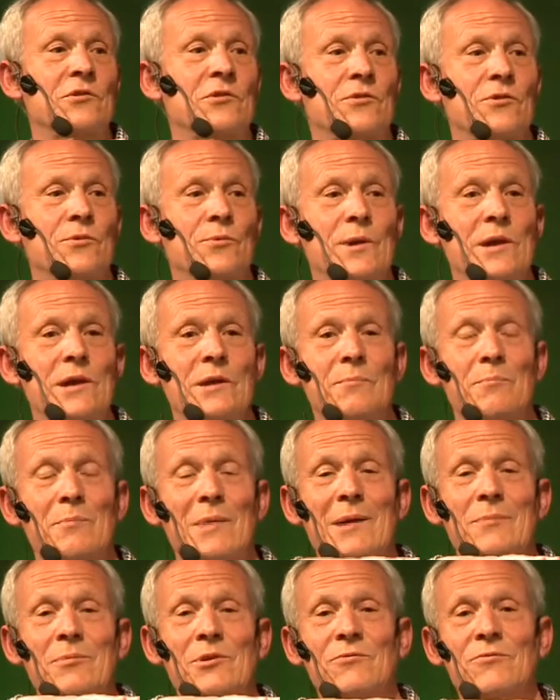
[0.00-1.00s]
3
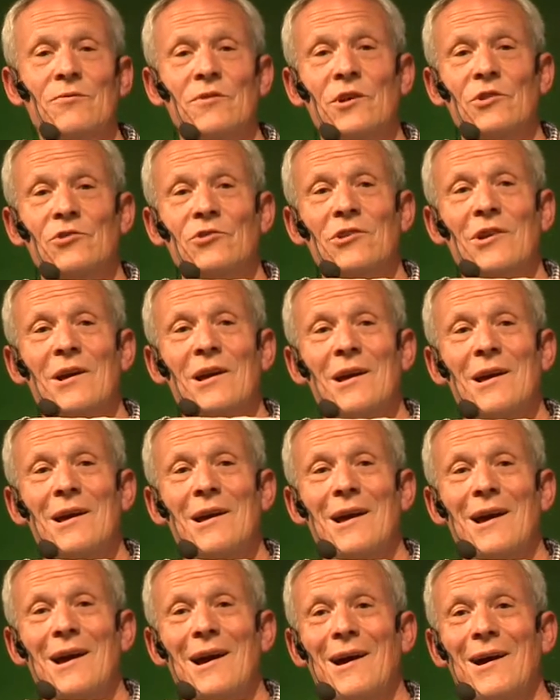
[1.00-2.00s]
baby fish,
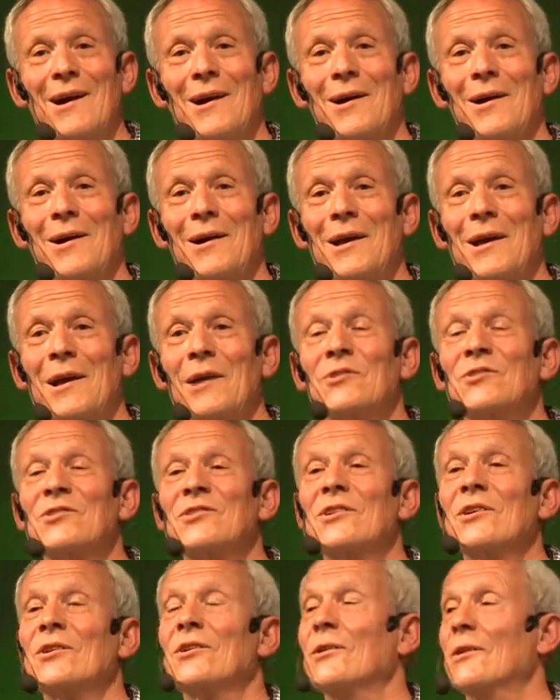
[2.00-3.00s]

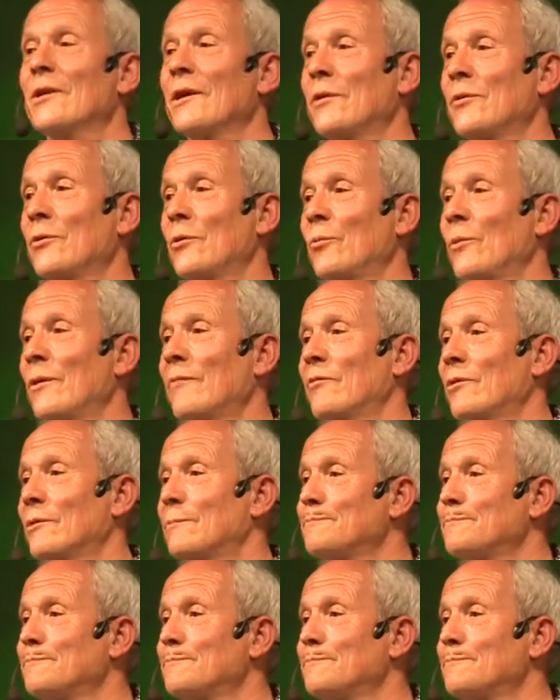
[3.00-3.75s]
still in the river.